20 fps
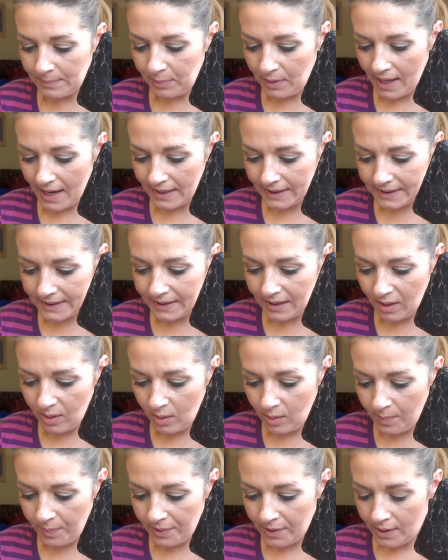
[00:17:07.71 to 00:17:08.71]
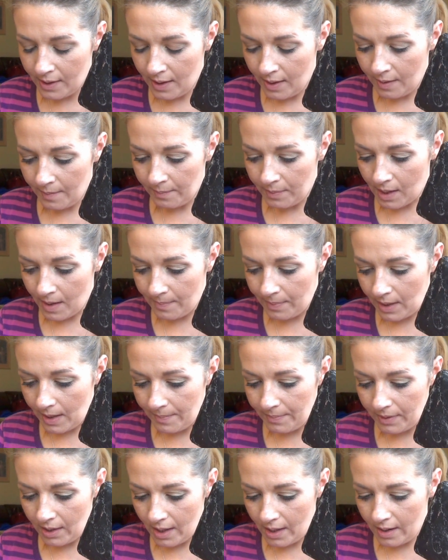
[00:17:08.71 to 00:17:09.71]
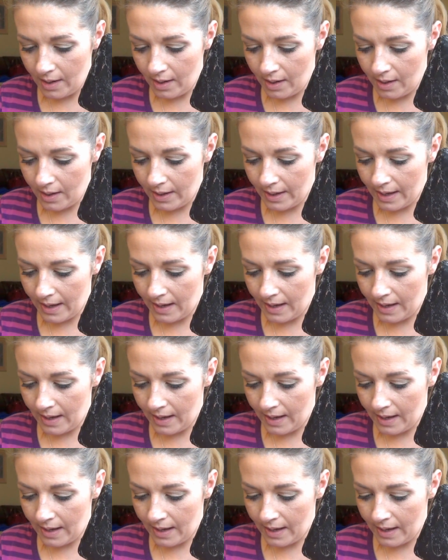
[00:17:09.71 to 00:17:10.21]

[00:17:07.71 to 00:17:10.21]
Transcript: black soap, blah, blah, blah.